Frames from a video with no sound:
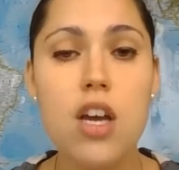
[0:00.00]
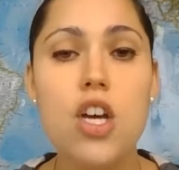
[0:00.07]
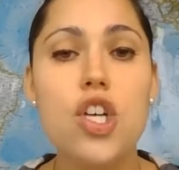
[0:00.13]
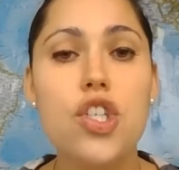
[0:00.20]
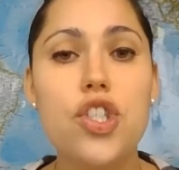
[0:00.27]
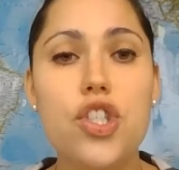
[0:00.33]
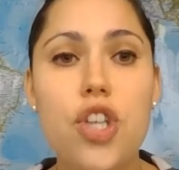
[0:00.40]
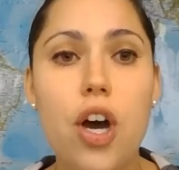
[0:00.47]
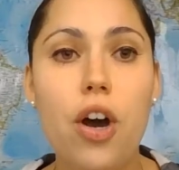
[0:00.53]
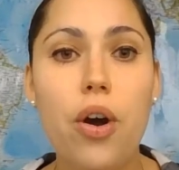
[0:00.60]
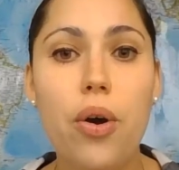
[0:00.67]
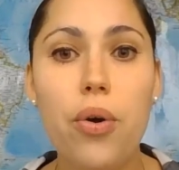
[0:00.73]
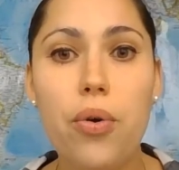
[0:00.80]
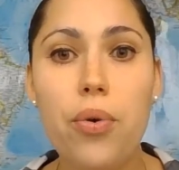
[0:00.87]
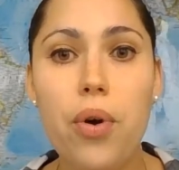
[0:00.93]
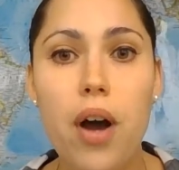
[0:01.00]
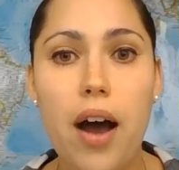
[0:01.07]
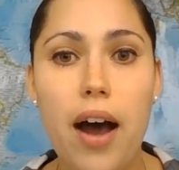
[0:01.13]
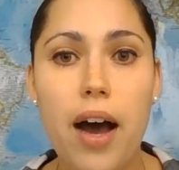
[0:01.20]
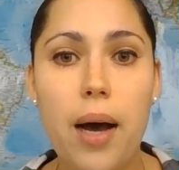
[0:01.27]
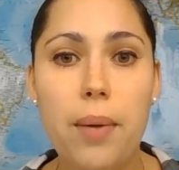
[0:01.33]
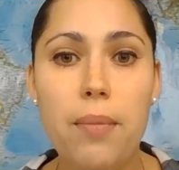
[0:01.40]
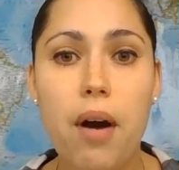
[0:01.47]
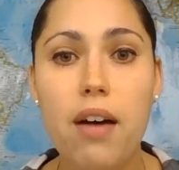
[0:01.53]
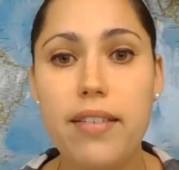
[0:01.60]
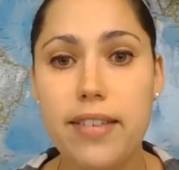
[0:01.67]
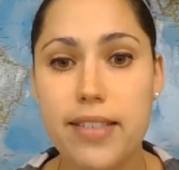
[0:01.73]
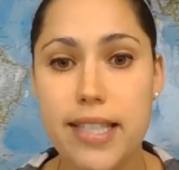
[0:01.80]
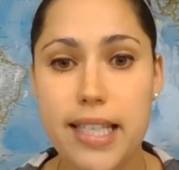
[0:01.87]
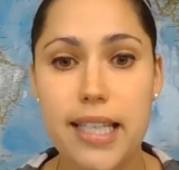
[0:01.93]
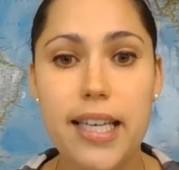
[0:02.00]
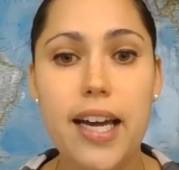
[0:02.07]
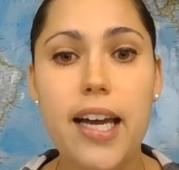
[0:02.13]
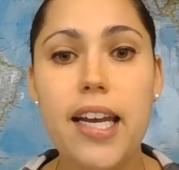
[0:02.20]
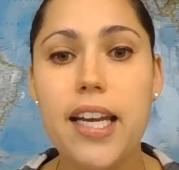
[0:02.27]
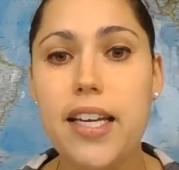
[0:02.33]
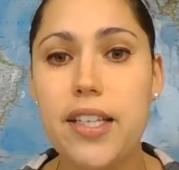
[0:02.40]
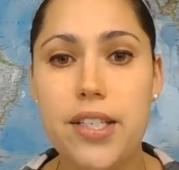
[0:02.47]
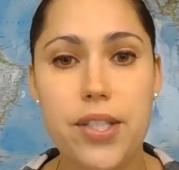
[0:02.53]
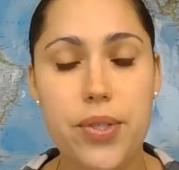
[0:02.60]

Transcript: So on Auxiliares